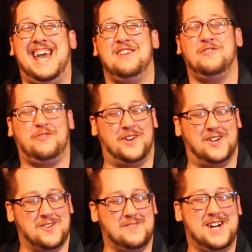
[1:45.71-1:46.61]

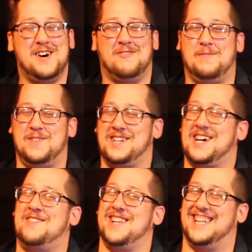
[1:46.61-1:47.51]
foam weapon
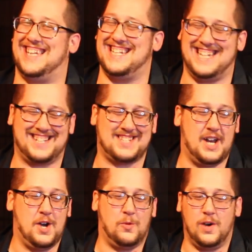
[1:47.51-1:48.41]
covered in latex
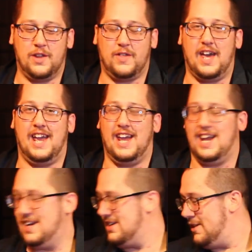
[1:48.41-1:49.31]
with
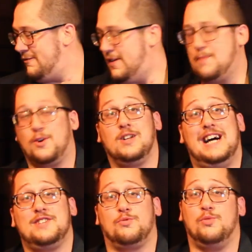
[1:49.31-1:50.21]
a
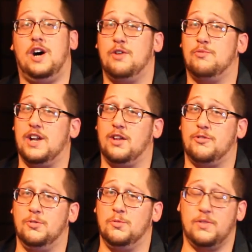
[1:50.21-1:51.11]
fiberglass rod running
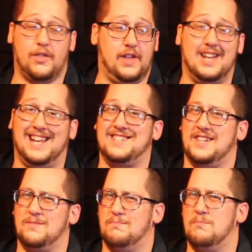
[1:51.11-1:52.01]
through the thing, as
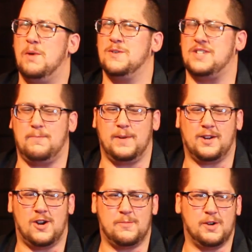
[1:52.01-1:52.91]
in most
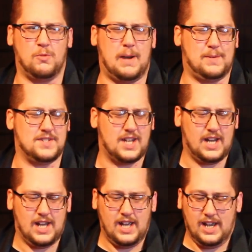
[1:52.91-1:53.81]
Epic Armoury weapons.
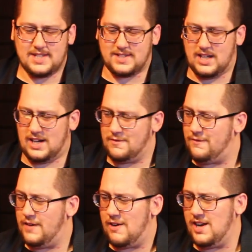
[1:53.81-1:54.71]
It's
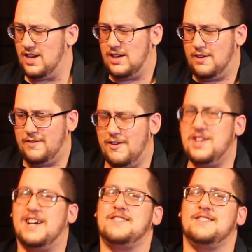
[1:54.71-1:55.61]
very, very
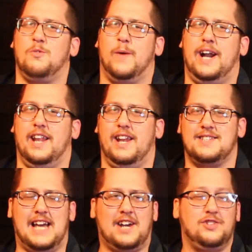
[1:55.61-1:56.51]
nicely weighted.
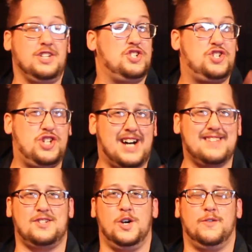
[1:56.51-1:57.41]
It's actually
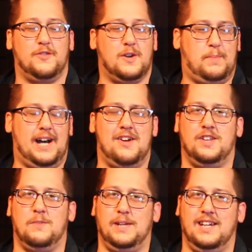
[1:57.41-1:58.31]
just over a
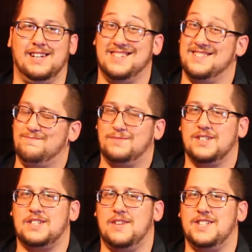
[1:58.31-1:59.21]
pound, it being
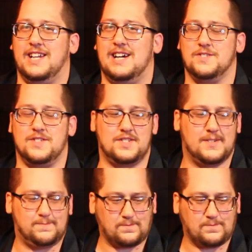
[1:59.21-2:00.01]
17 ounces.